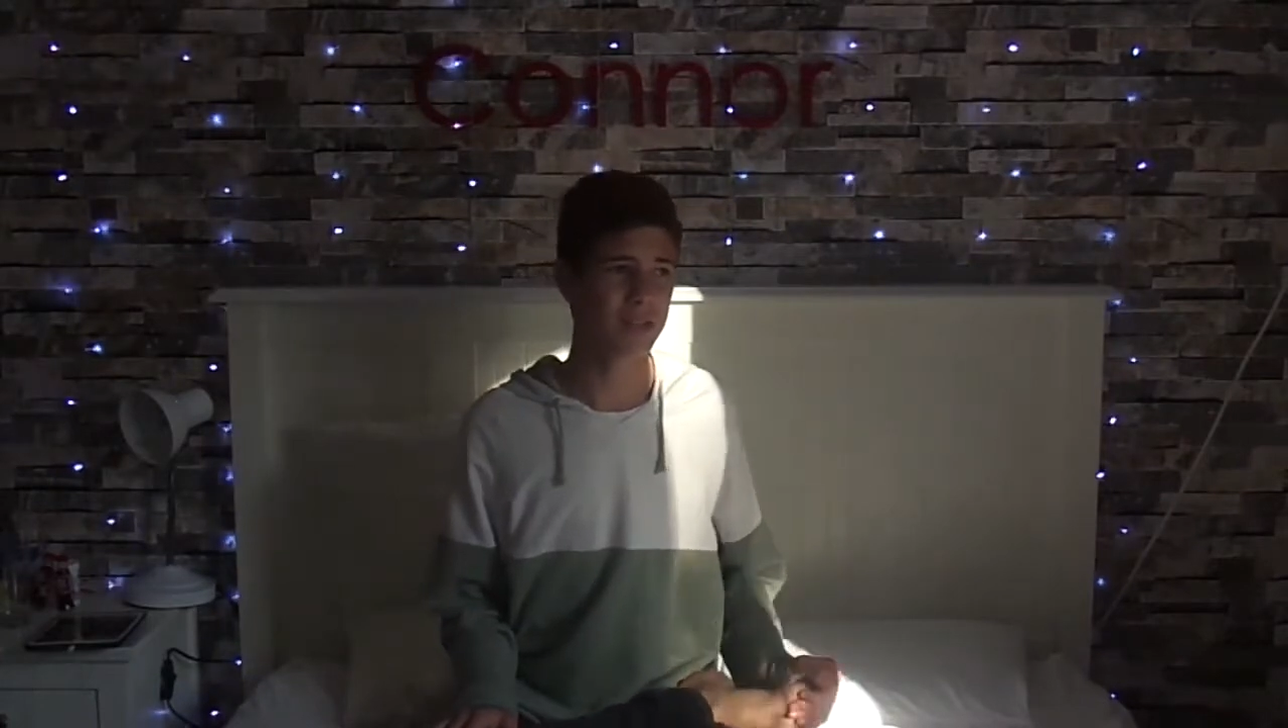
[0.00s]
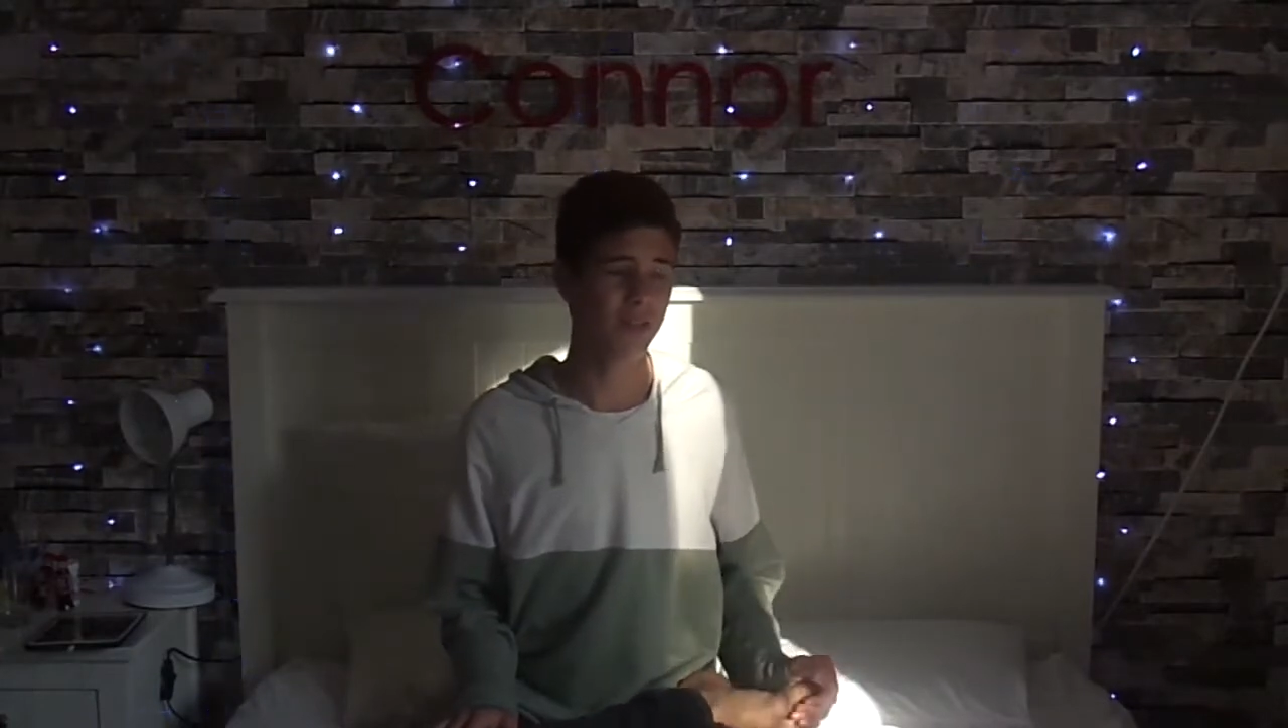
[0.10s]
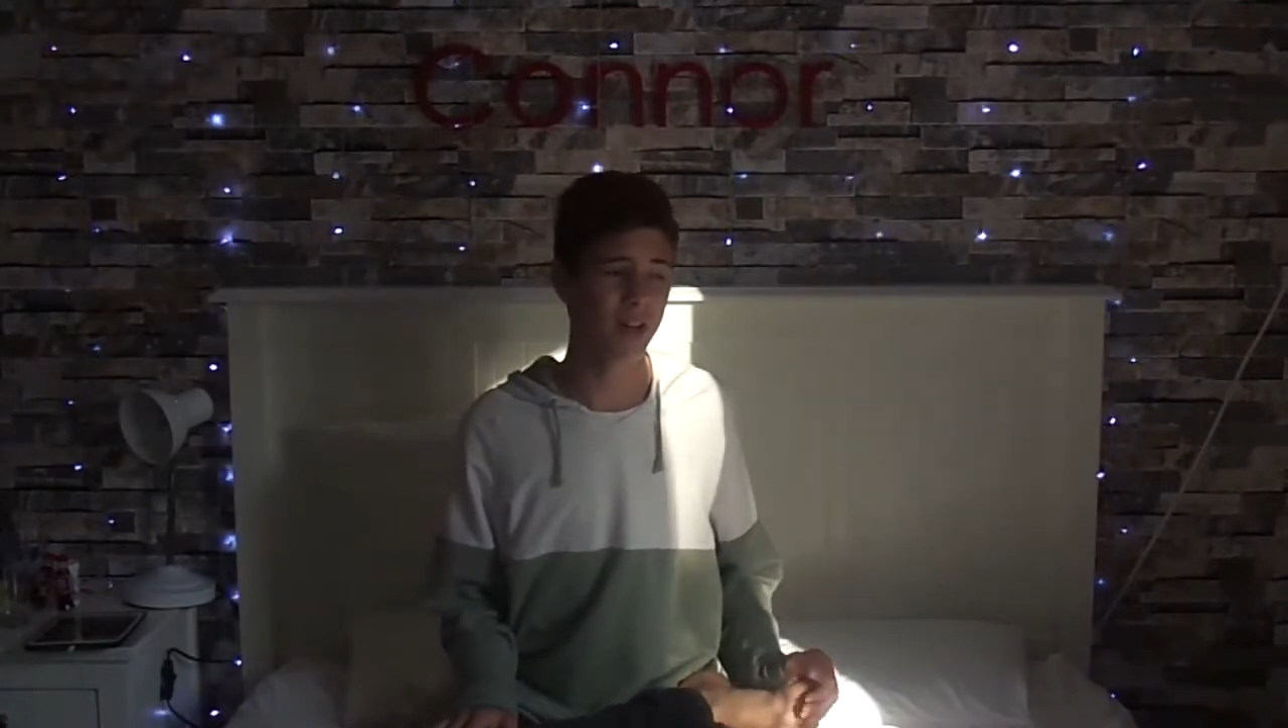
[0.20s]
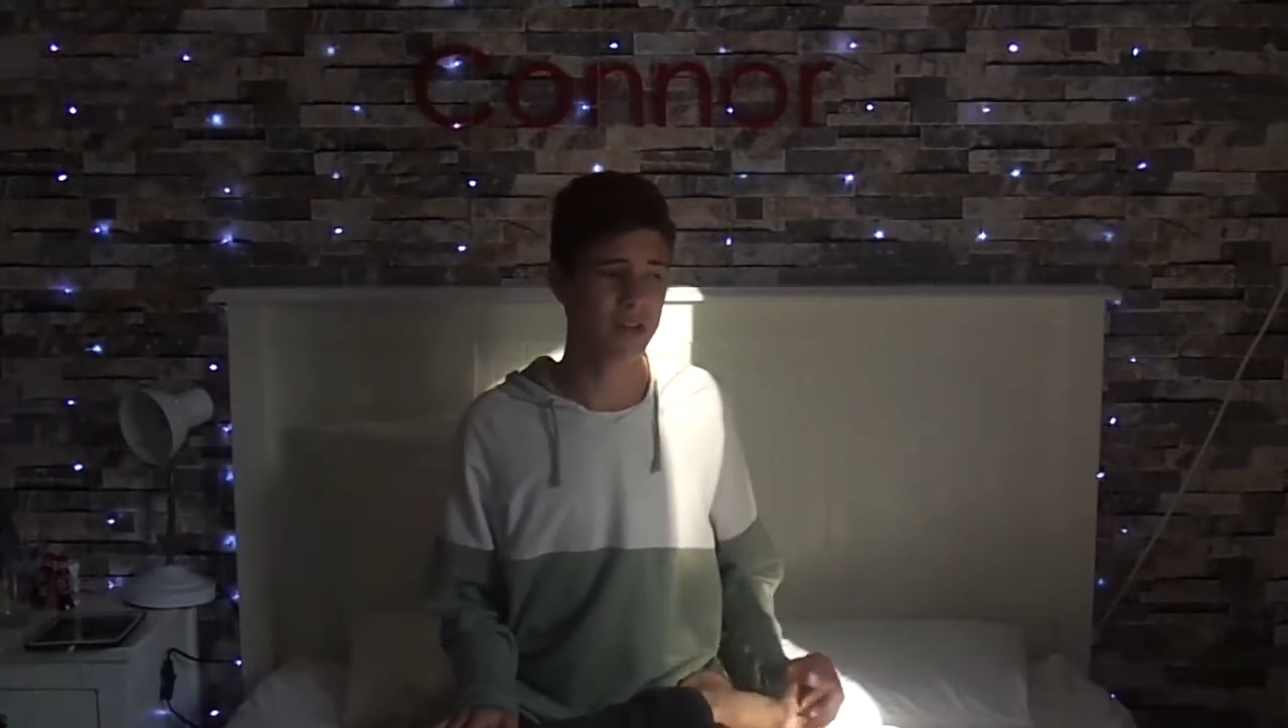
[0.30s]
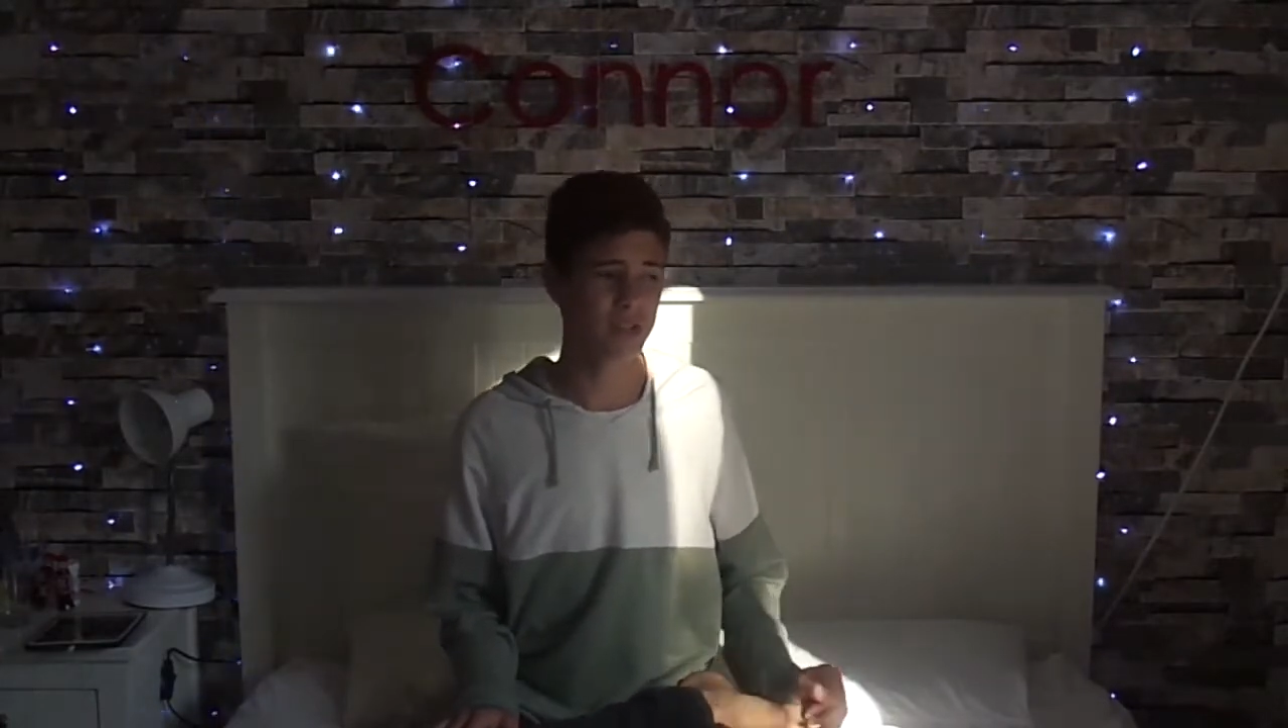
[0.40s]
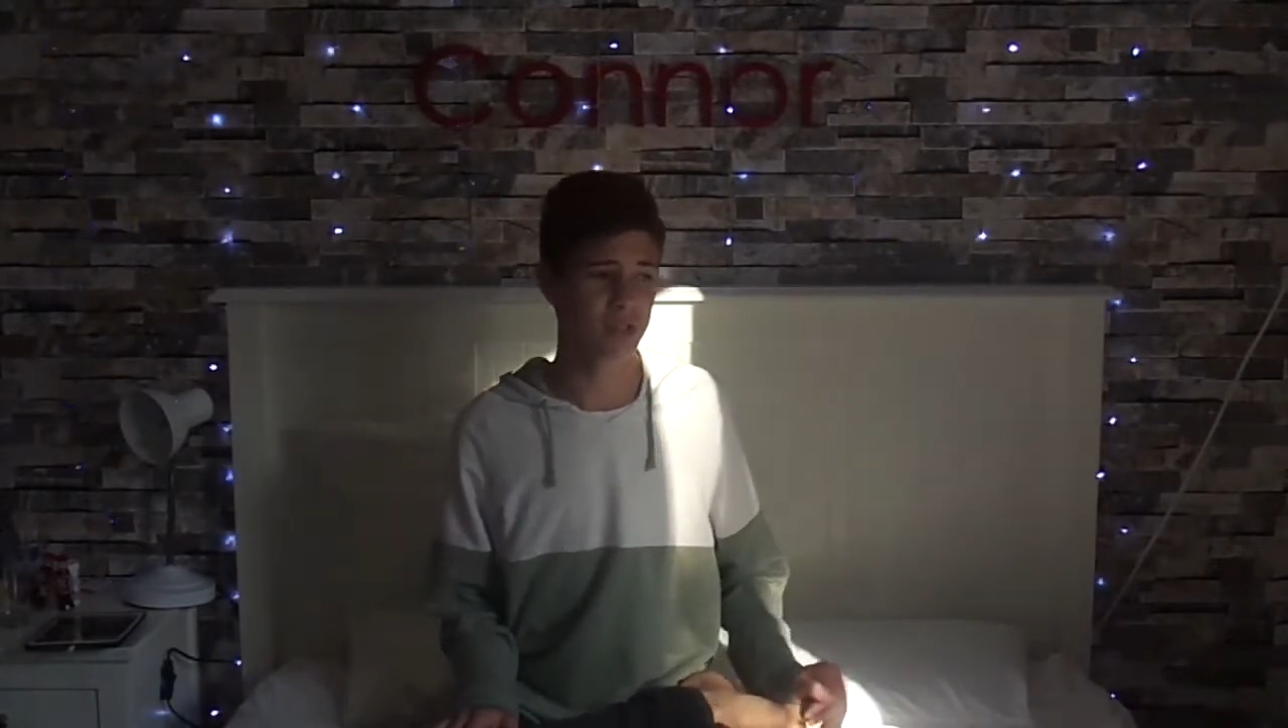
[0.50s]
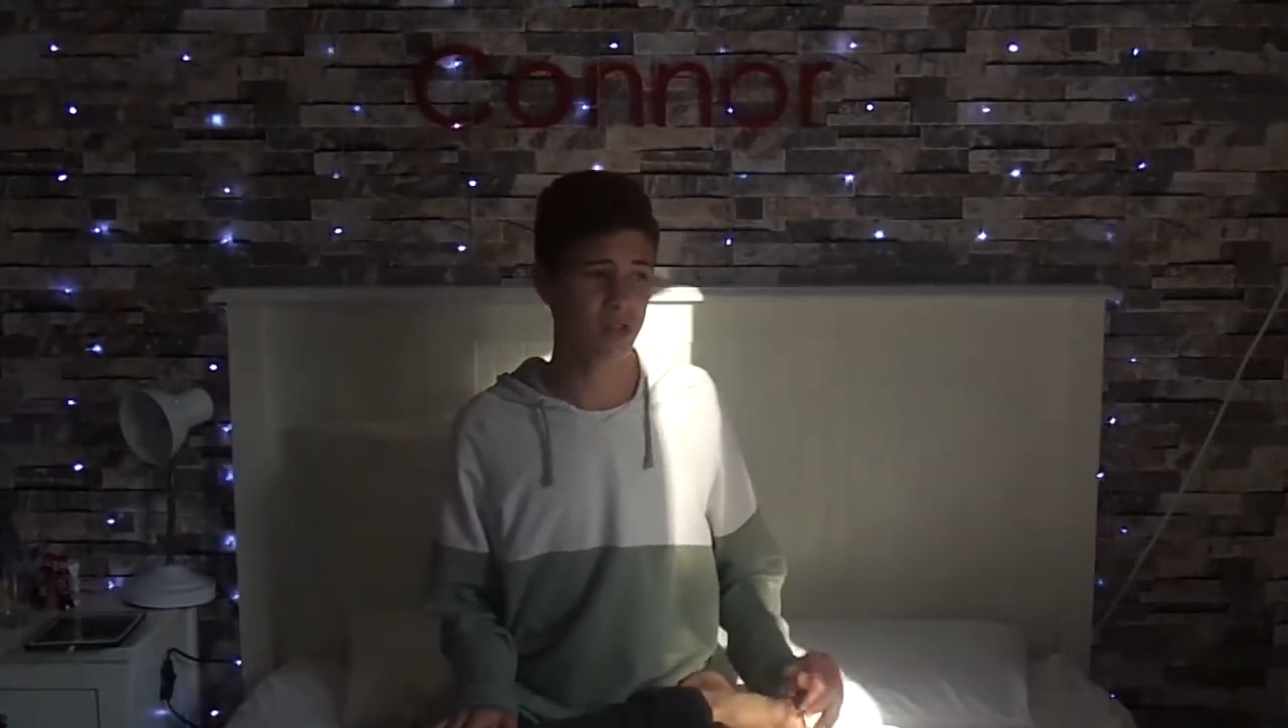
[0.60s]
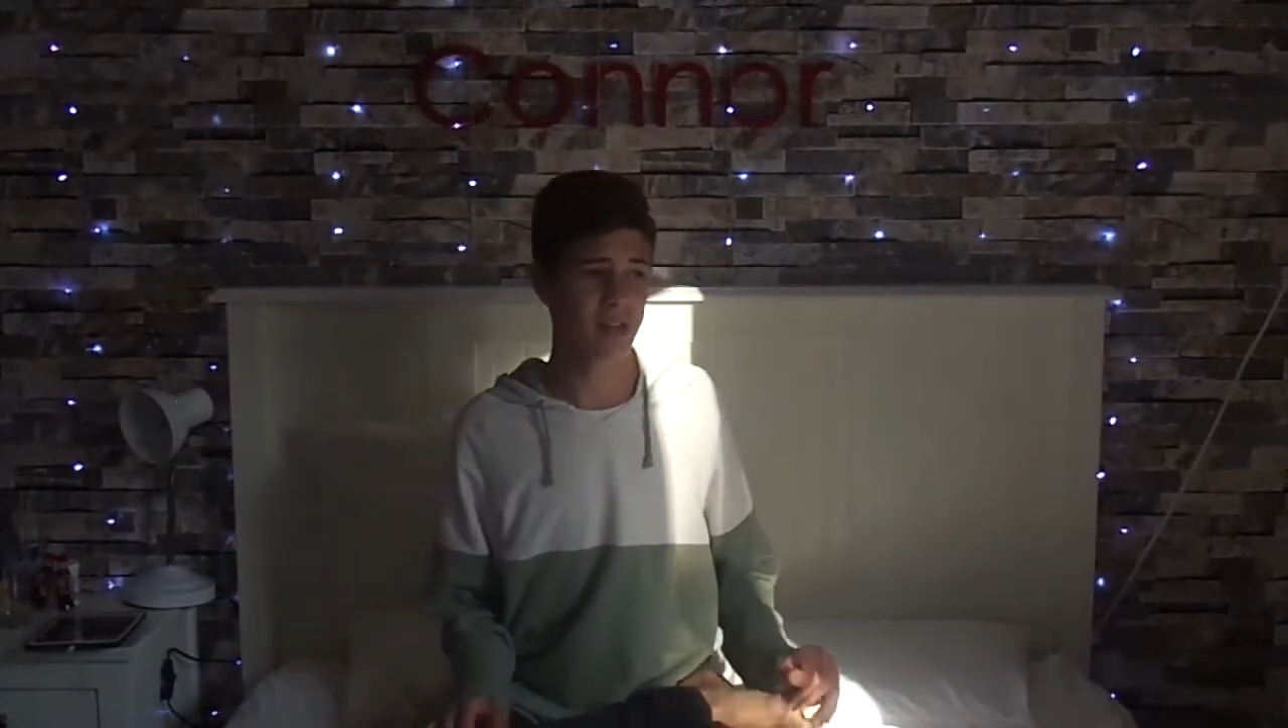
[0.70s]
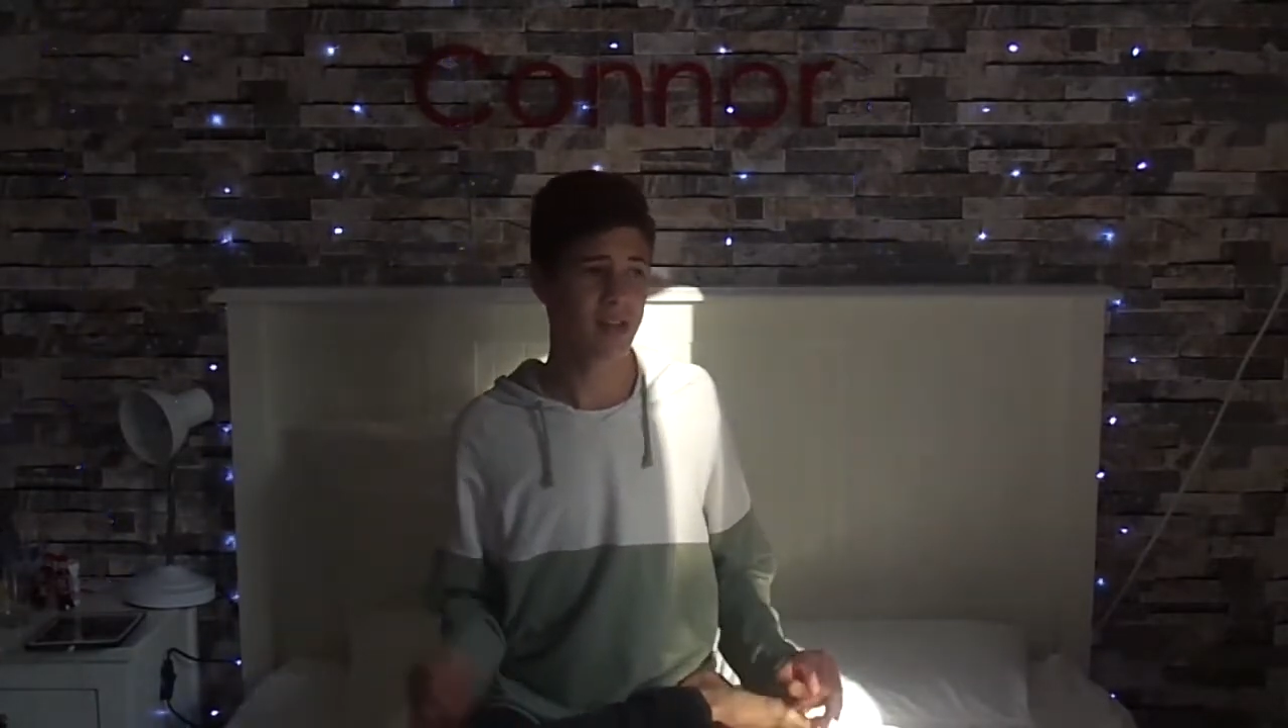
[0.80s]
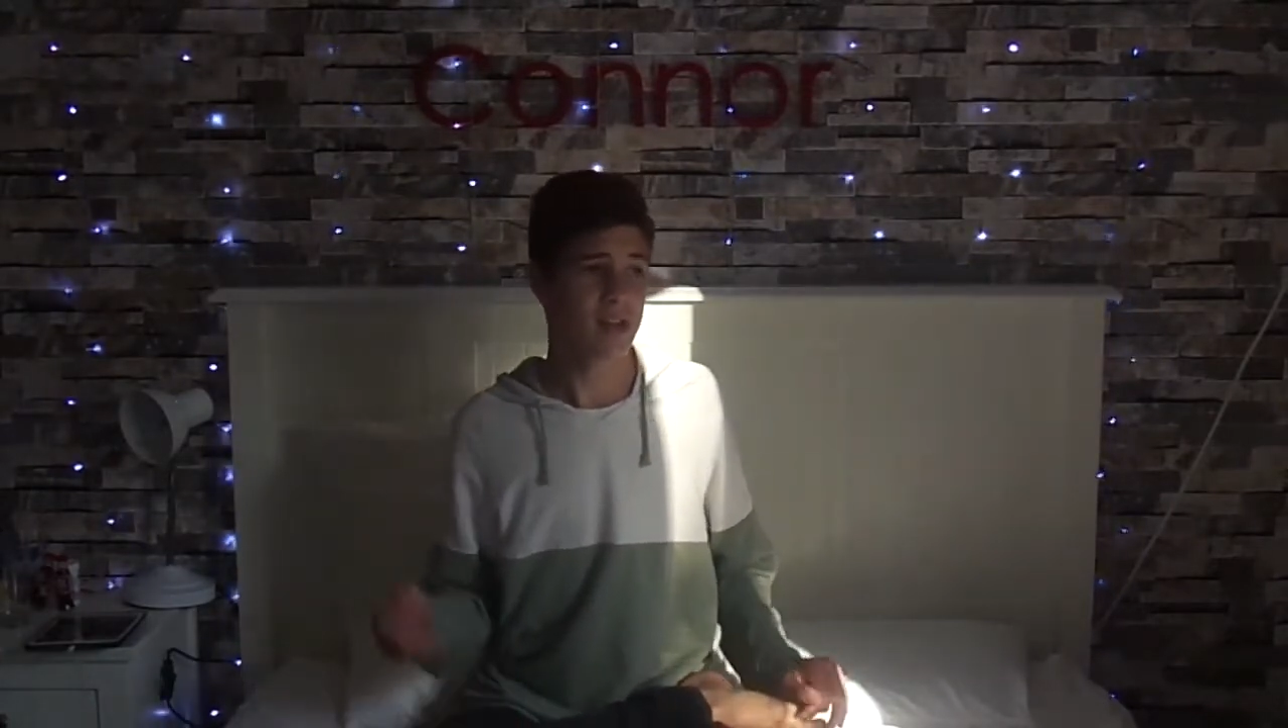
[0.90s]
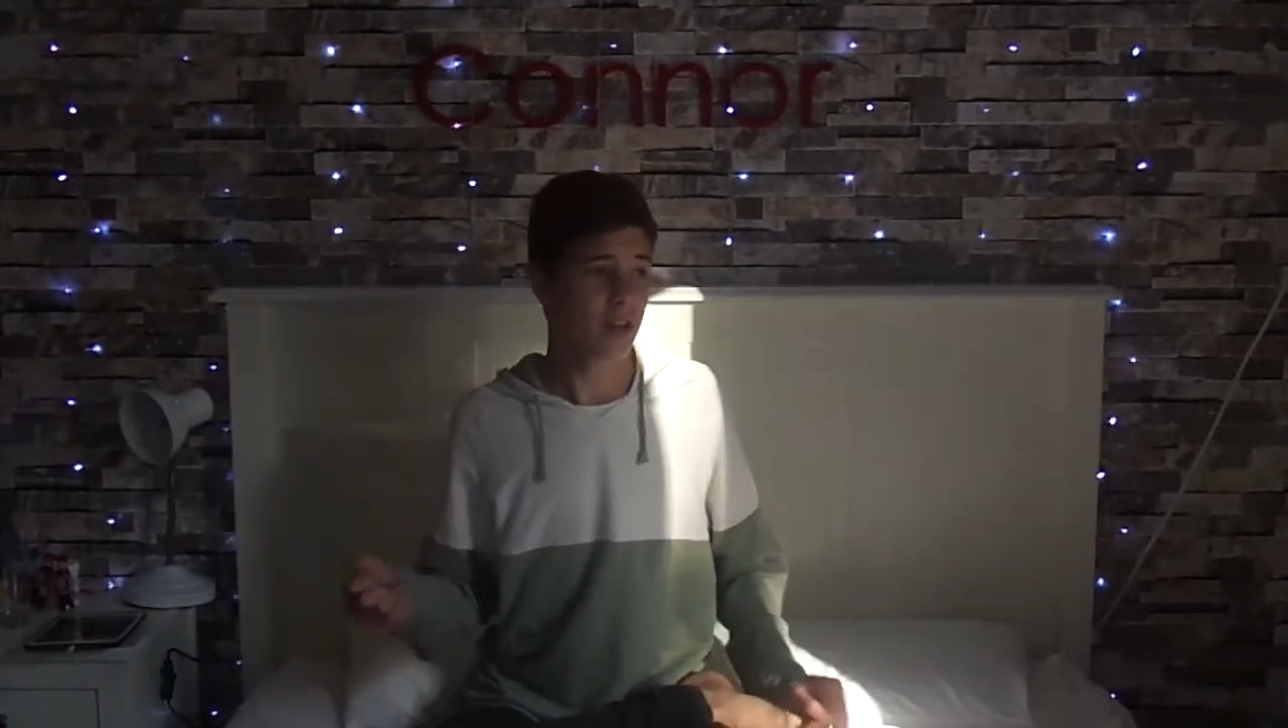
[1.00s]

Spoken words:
I've kind of just got like